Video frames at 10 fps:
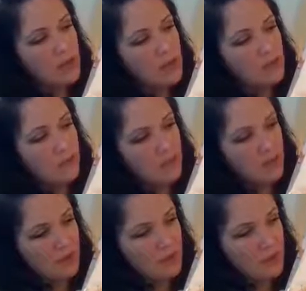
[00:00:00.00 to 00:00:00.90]

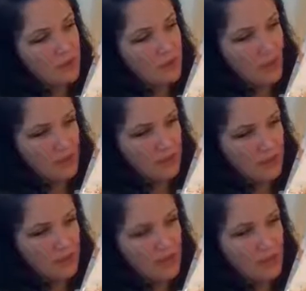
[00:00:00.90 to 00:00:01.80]
Sofia Valdez
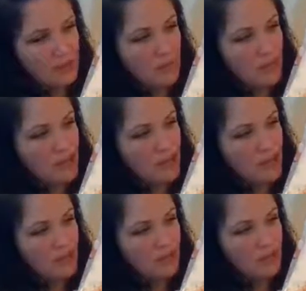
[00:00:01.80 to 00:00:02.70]
did as much as
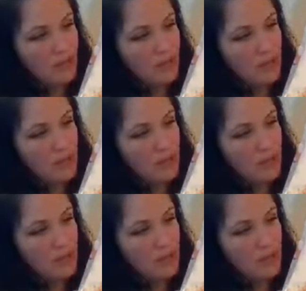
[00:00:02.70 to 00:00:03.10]
she could